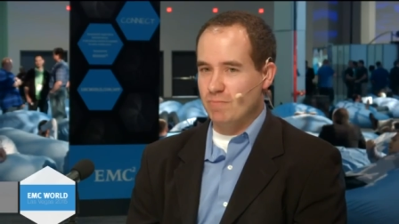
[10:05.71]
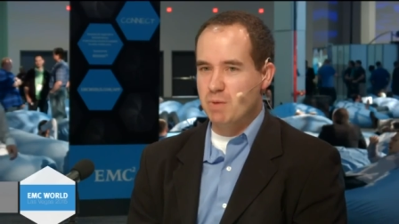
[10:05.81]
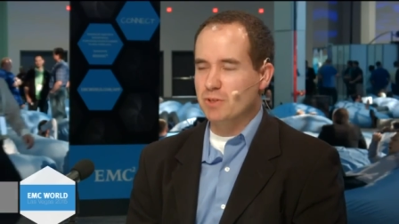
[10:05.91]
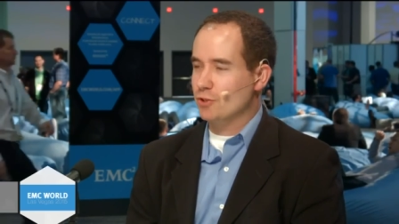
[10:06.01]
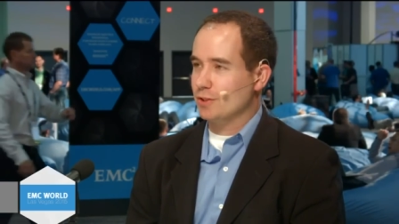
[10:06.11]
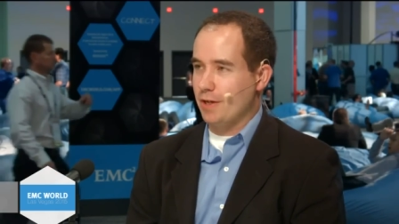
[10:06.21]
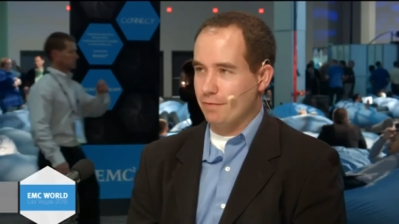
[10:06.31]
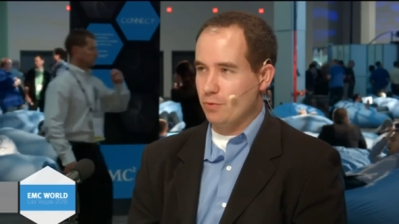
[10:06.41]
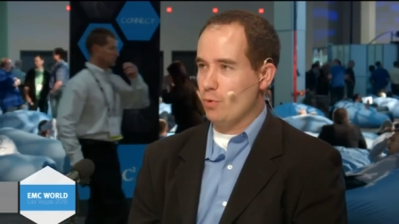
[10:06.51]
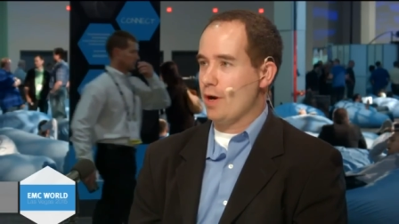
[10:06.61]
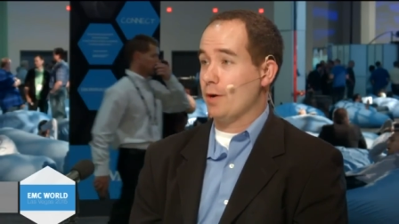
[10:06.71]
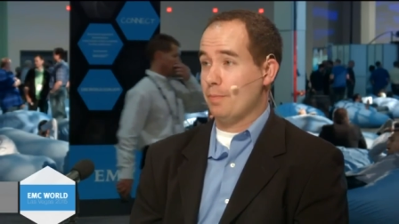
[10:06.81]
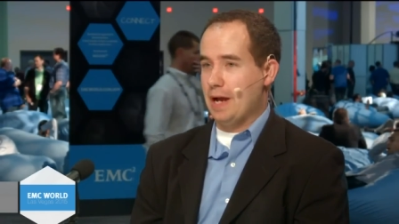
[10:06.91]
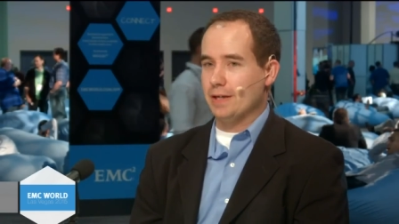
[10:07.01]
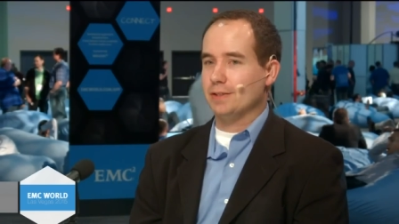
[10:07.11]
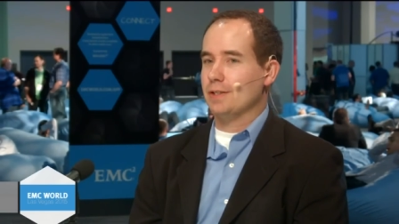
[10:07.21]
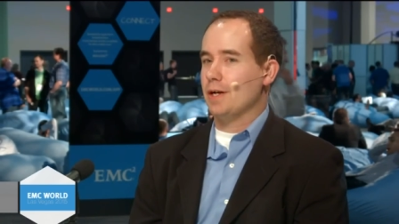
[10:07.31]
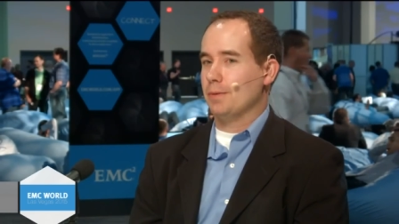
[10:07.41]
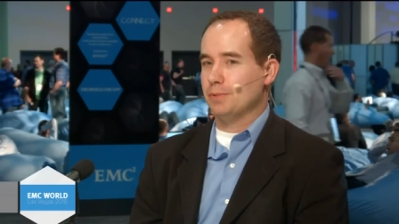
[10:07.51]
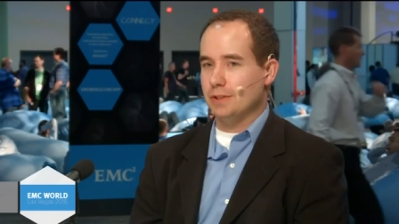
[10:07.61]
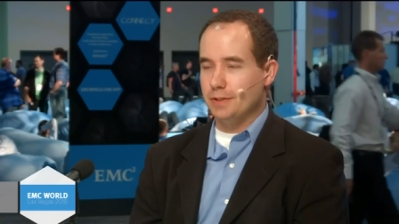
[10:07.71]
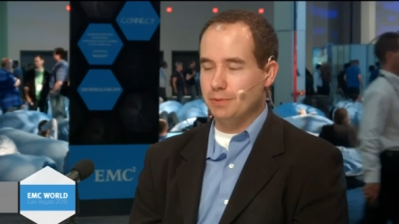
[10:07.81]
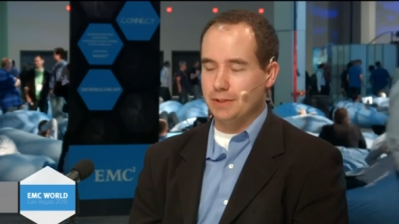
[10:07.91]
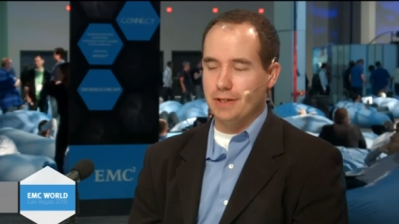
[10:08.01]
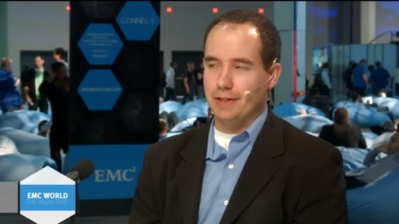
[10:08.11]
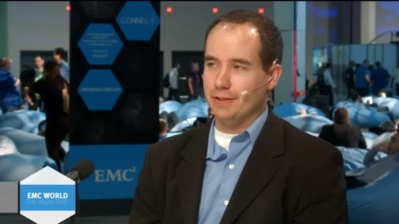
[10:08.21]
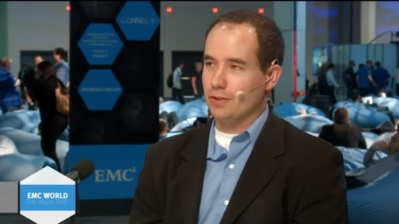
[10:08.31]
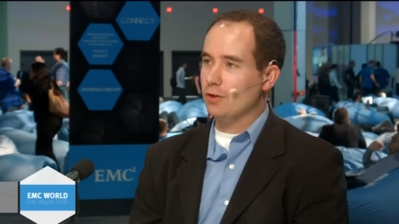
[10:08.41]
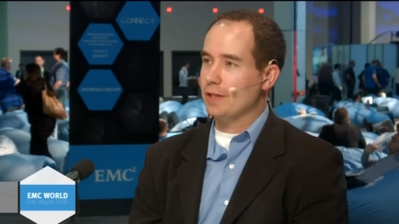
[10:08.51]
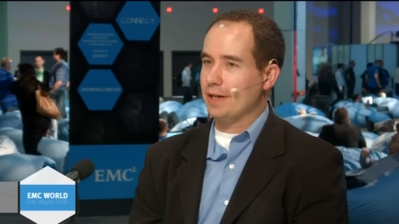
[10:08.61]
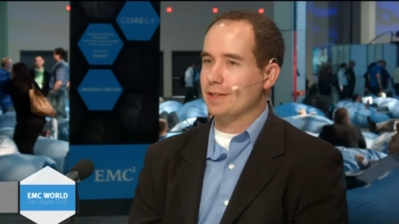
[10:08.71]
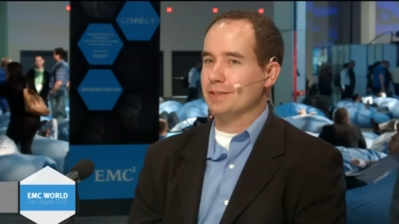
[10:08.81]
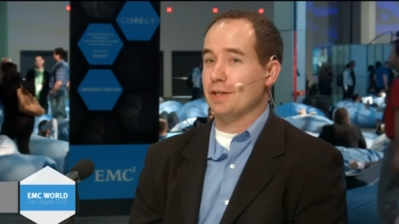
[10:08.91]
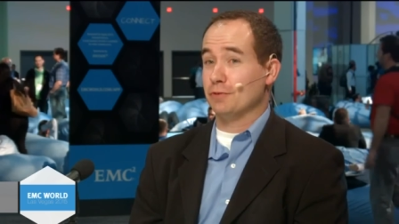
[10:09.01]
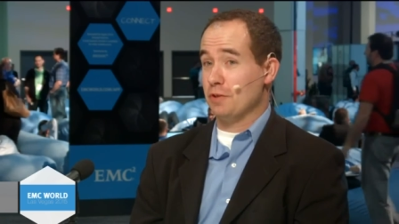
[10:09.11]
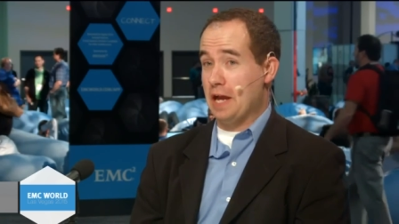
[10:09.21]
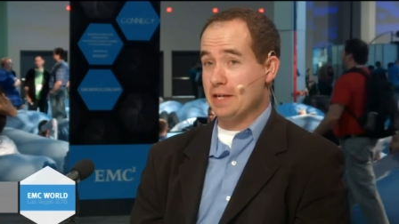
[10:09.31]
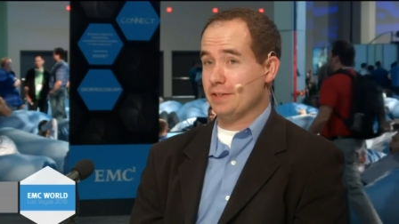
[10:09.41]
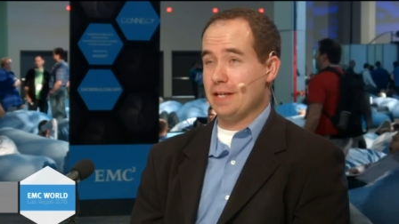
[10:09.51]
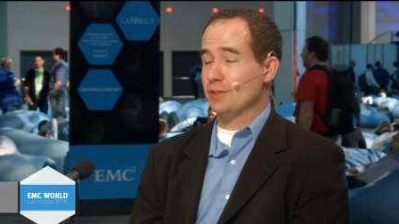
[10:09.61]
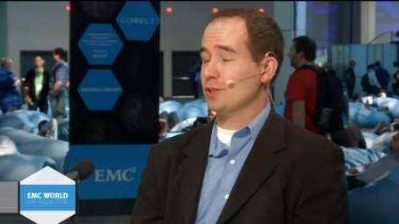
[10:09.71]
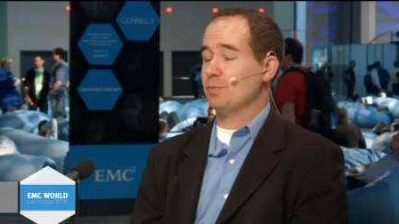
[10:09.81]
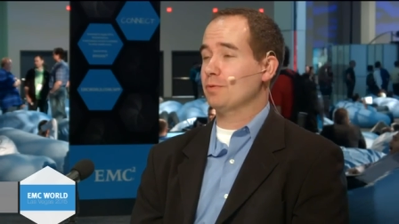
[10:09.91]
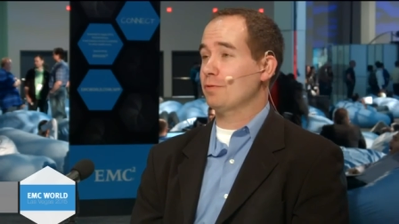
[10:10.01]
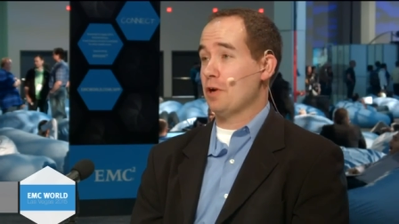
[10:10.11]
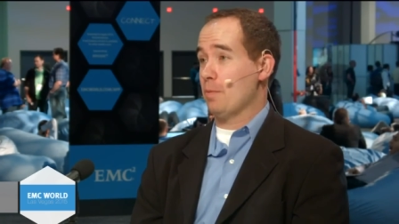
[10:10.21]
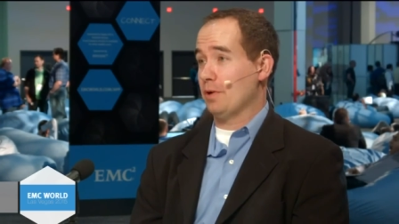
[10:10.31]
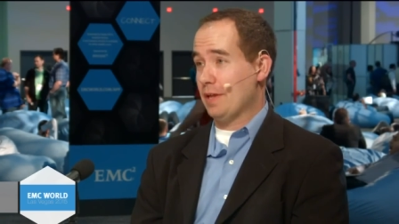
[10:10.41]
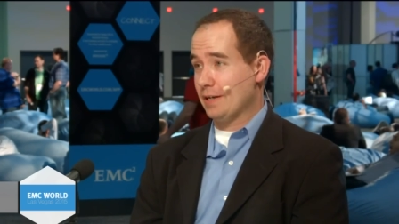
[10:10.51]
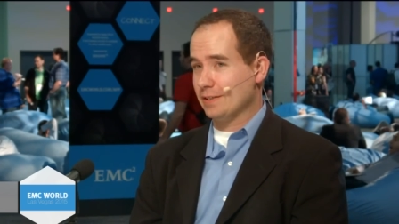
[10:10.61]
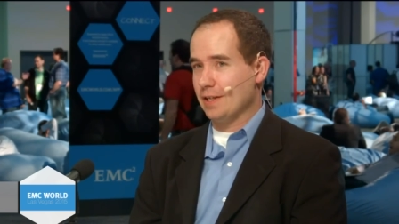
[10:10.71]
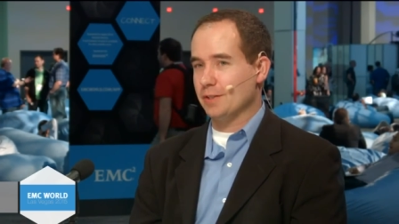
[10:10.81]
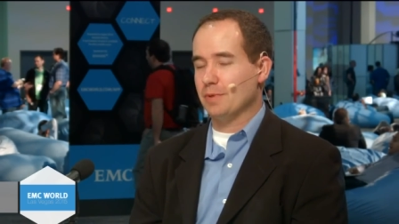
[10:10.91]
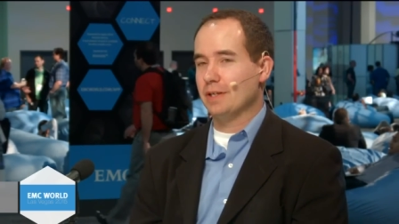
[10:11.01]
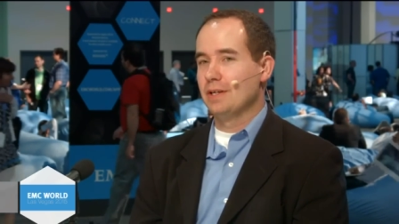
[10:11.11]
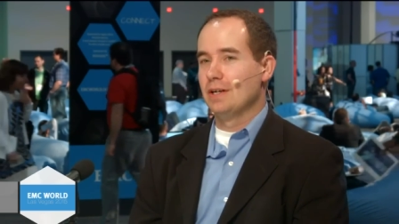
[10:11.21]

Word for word: images everywhere, PACS stuff, sleep studies, all that kind of stuff. So that that's just been phenomenal. That excites me.